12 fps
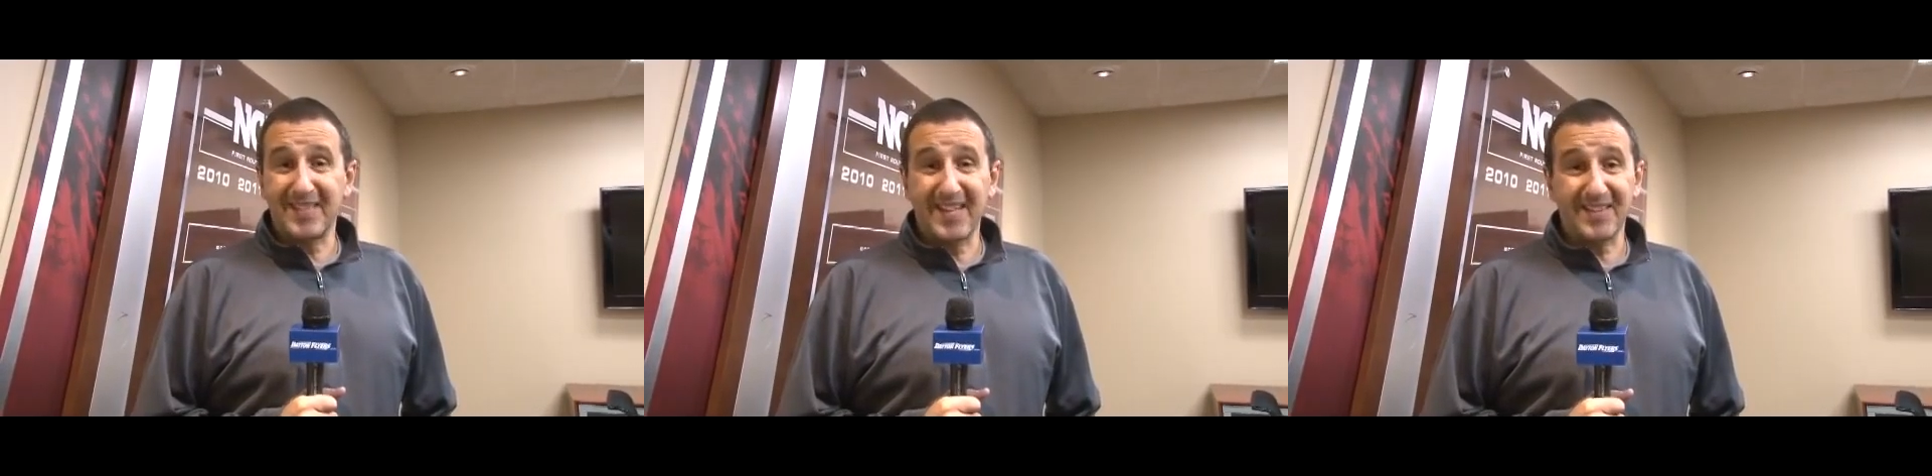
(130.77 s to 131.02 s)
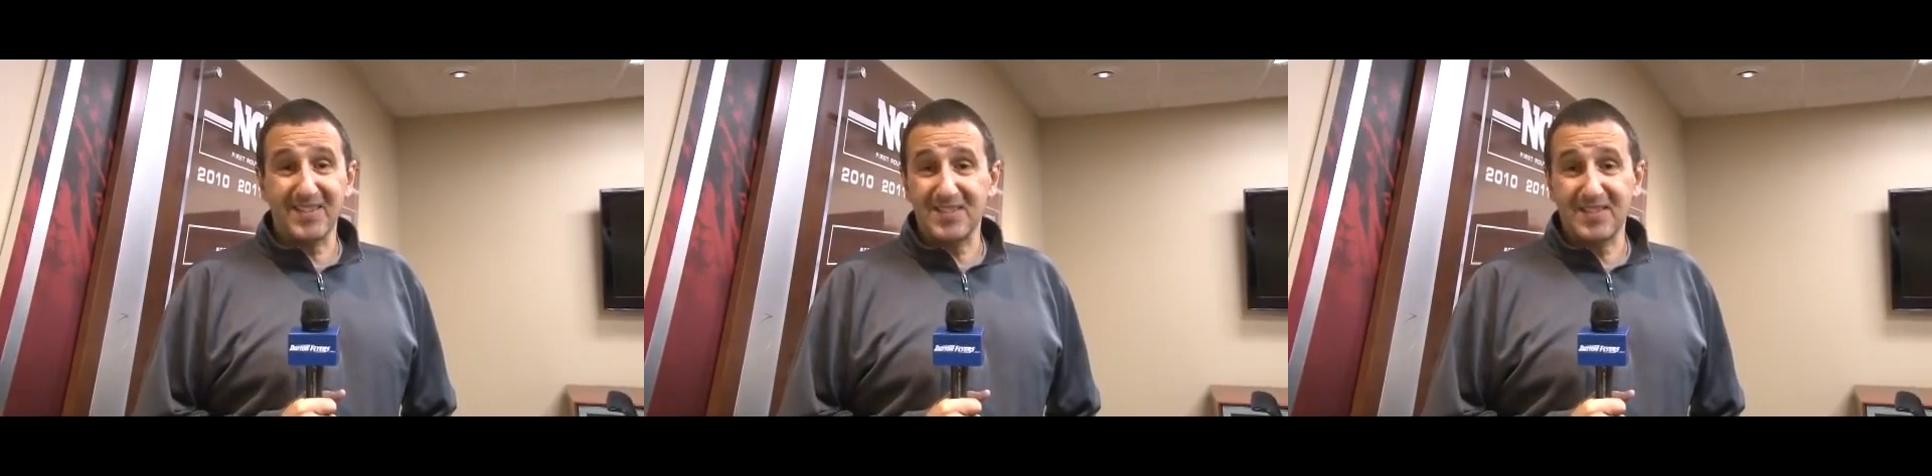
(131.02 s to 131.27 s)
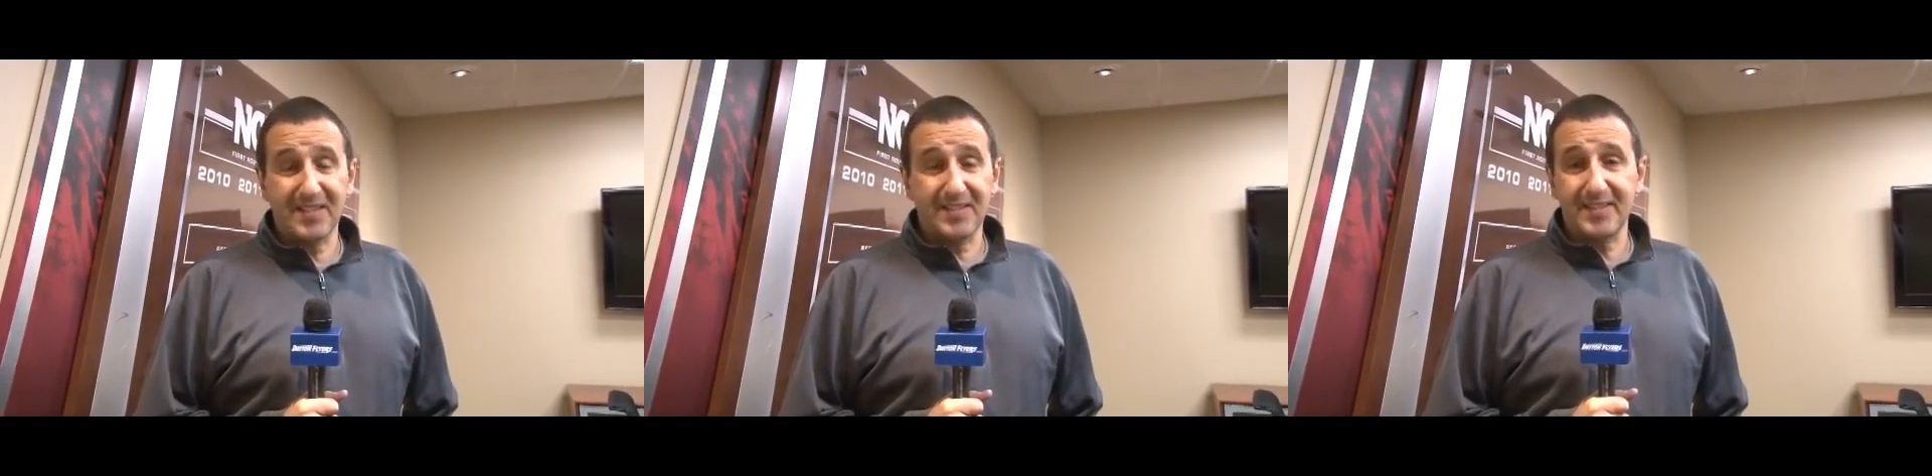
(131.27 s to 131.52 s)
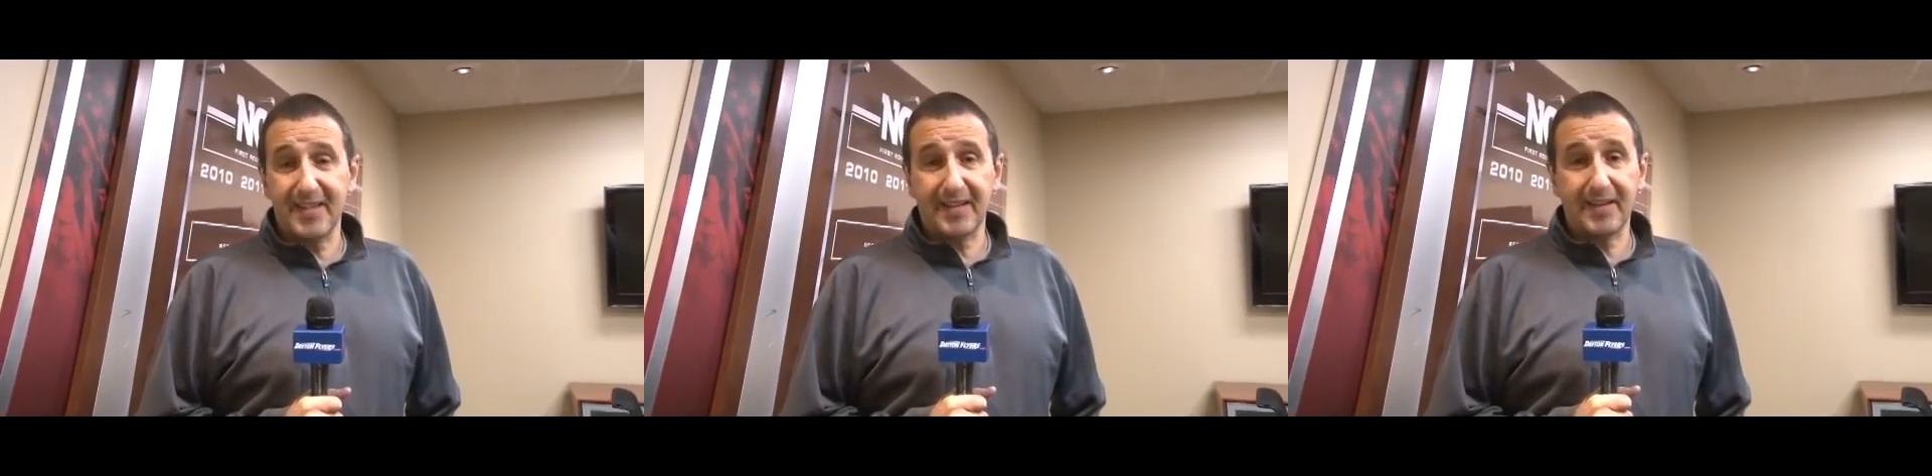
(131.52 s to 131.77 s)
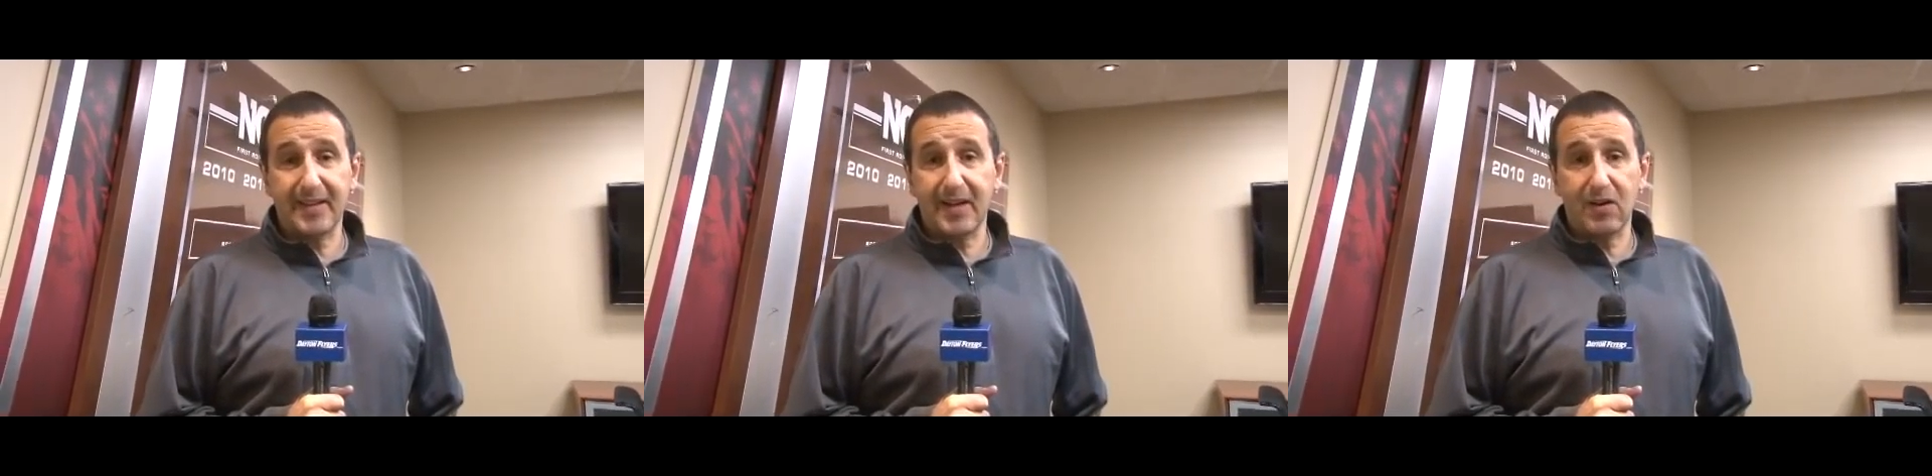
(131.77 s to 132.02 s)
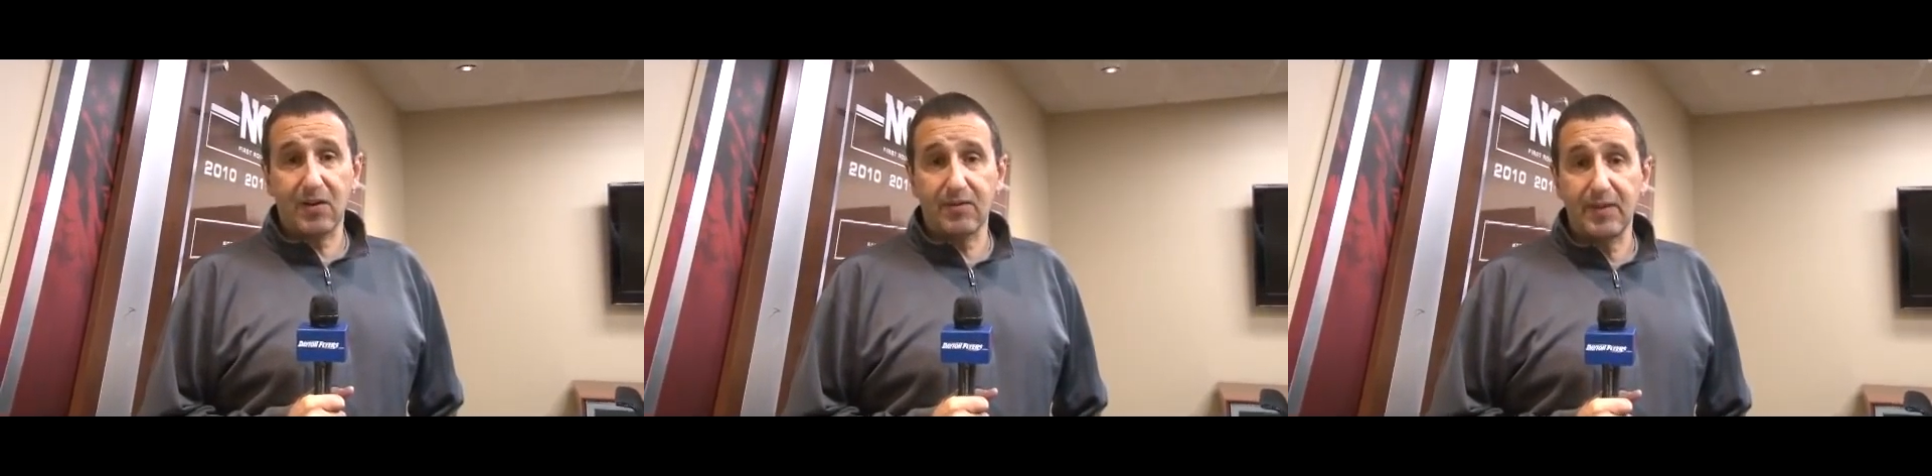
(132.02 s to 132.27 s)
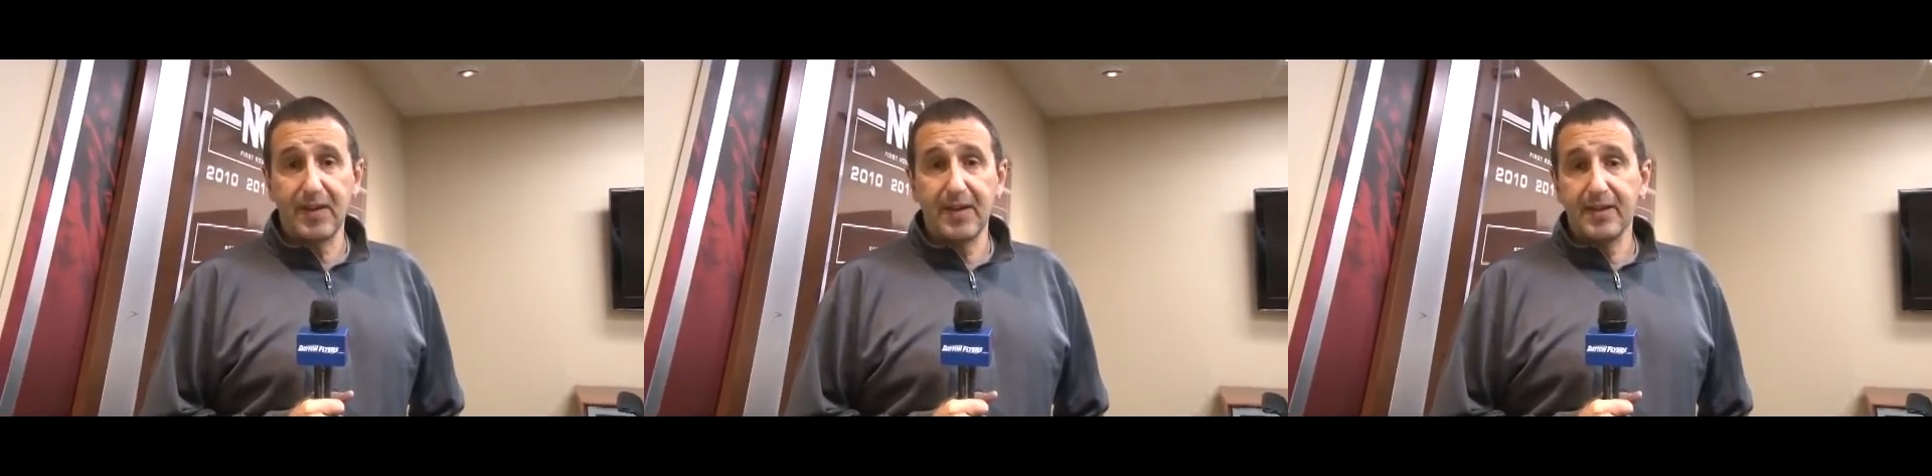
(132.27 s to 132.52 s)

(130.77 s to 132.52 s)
get this thing taken care of.